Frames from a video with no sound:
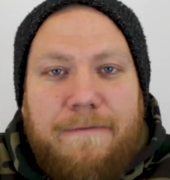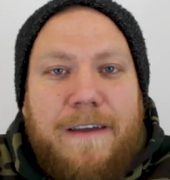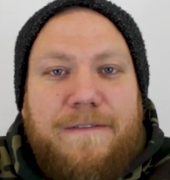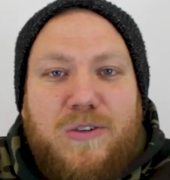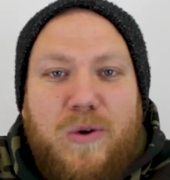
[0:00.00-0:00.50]

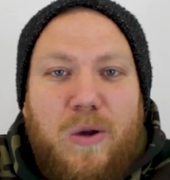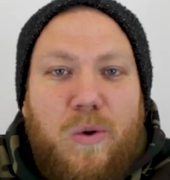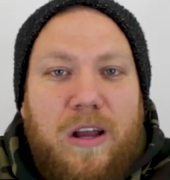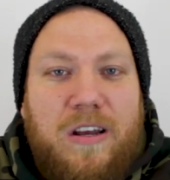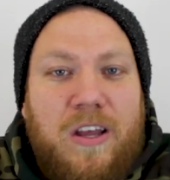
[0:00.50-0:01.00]
FIFA
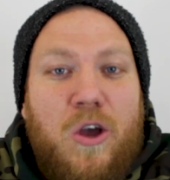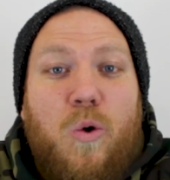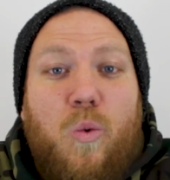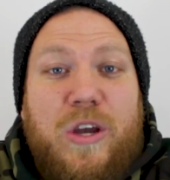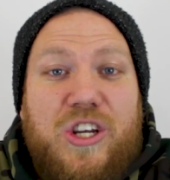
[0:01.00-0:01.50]
21
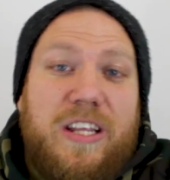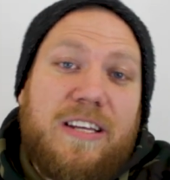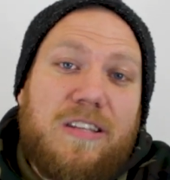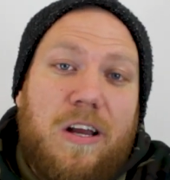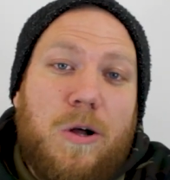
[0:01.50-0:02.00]
wish
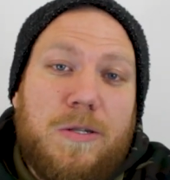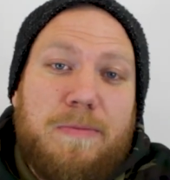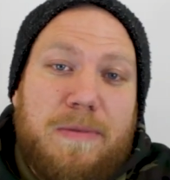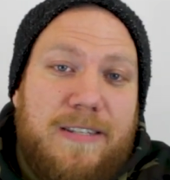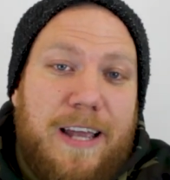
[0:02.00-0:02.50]
list on
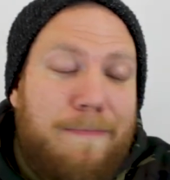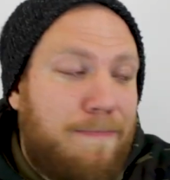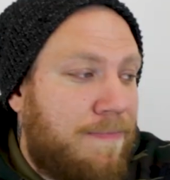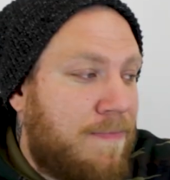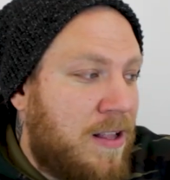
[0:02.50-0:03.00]
Ultimate Team.